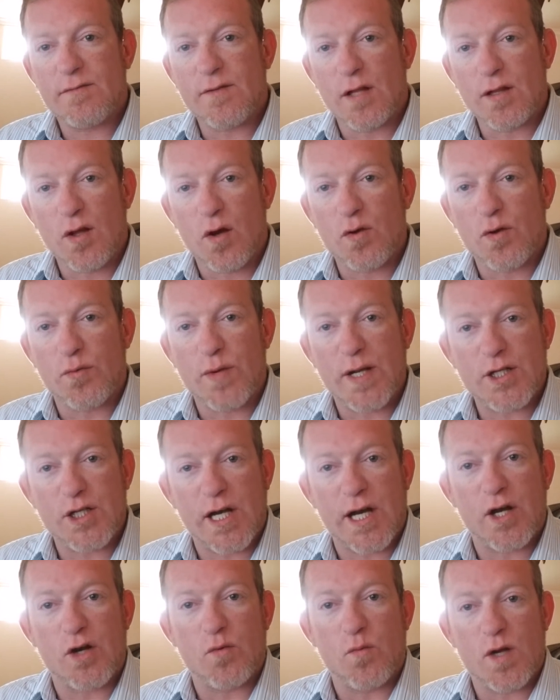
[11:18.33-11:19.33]
the loan
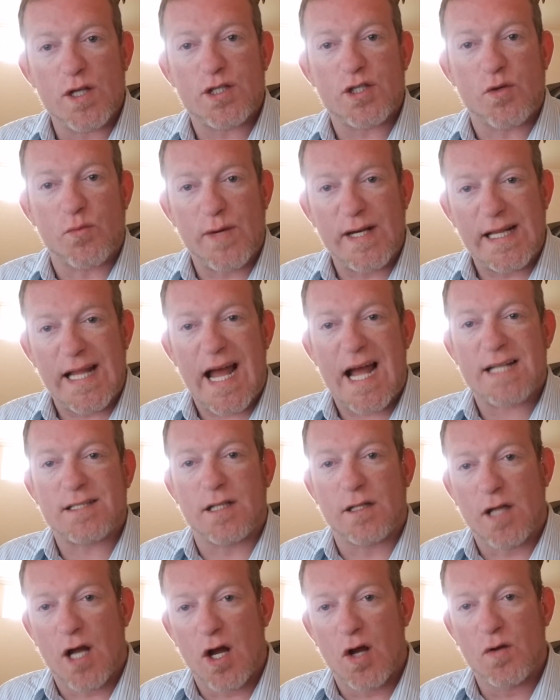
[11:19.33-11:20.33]
originator wants to relock the
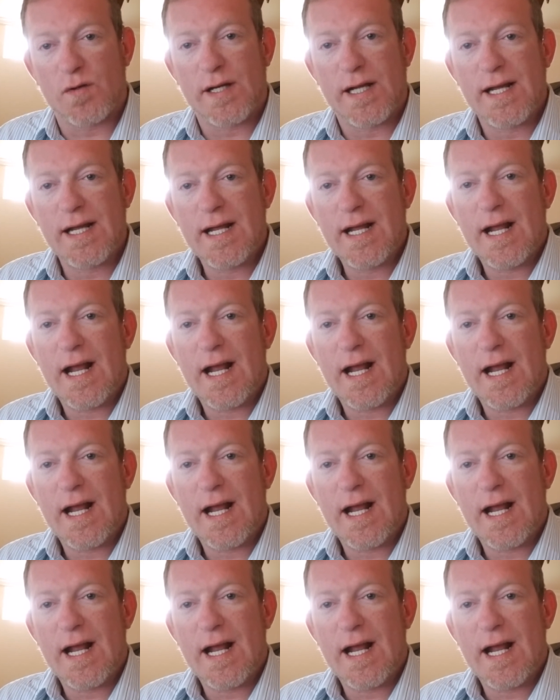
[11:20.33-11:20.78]
loan